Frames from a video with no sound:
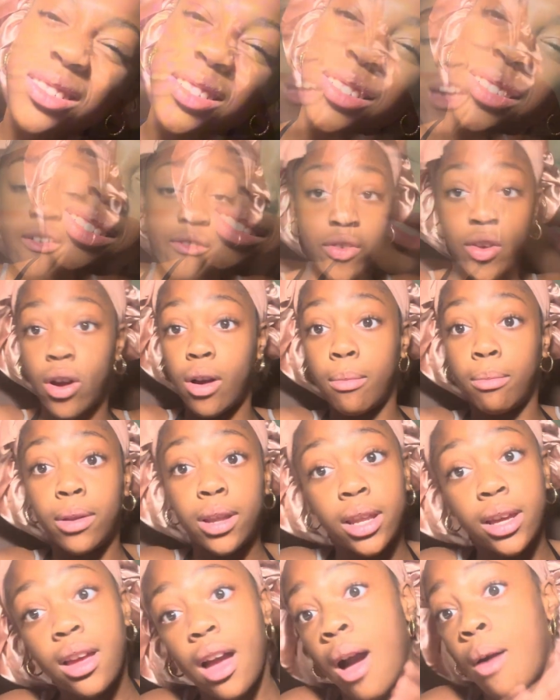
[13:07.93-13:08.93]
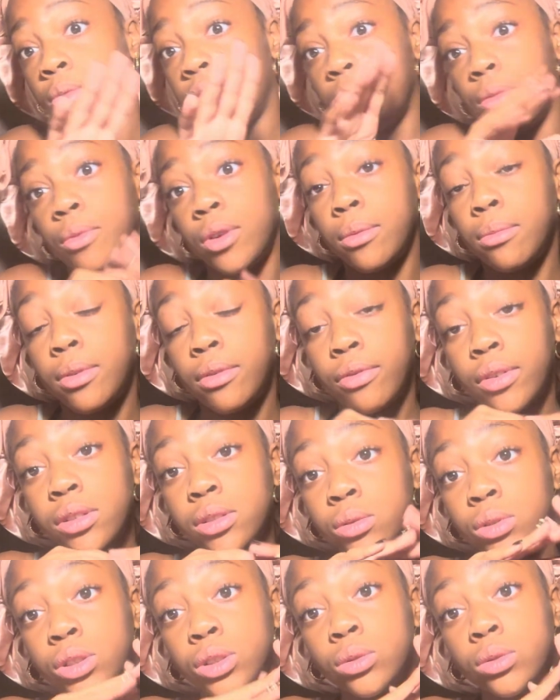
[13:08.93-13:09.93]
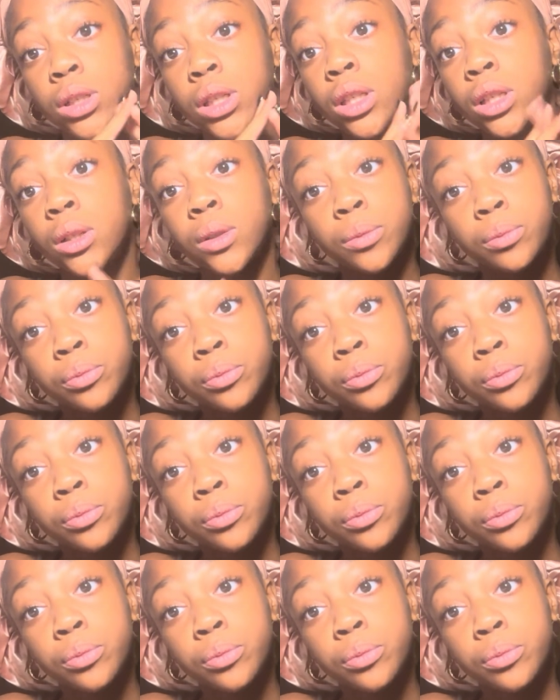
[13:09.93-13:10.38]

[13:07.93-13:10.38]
If you're a bully, I wouldn't want to be friends with you either.